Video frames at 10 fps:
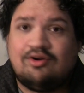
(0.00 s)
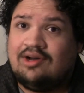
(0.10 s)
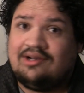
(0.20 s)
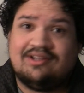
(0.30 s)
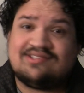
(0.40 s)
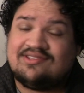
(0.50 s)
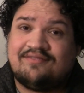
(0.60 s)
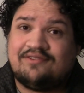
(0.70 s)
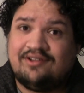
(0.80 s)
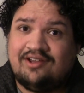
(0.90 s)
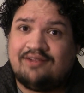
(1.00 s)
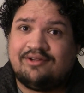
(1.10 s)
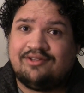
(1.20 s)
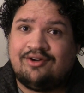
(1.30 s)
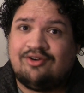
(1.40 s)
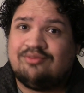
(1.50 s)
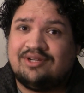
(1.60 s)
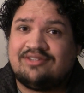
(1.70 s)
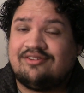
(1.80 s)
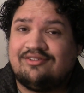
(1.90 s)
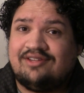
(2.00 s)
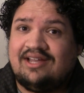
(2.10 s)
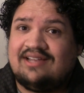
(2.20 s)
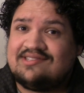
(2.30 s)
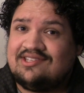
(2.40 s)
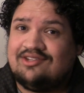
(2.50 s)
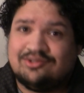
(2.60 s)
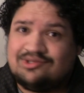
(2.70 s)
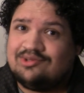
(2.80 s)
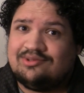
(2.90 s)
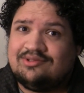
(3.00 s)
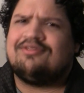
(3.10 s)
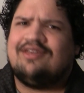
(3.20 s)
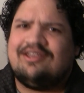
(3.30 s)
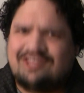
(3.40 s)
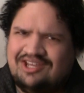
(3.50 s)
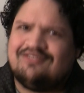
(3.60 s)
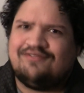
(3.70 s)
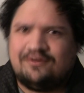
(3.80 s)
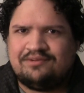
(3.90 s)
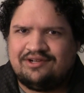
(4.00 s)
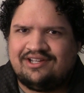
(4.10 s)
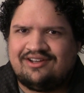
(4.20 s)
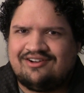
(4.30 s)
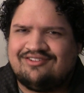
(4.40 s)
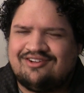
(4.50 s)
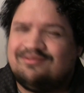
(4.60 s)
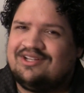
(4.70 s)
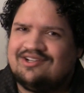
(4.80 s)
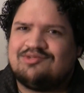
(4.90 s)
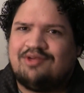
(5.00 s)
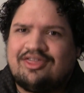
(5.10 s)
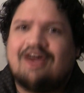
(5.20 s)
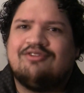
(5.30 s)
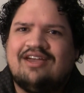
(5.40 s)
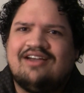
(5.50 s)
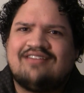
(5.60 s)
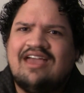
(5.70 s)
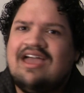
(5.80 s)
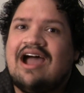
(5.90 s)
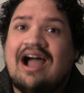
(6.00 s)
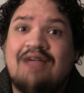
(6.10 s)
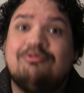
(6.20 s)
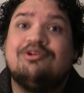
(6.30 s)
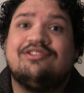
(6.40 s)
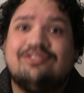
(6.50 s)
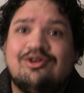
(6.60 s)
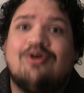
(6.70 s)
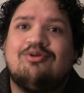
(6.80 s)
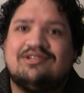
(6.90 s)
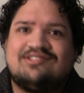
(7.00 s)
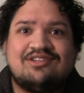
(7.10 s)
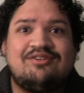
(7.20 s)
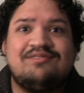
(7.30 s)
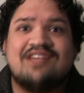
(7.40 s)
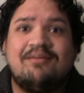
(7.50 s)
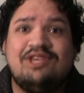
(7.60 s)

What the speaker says: Oh, and let's not forget about the home button on the Galaxy Note 2. Thank you for putting it on there, because without that, I wouldn't know what service I'm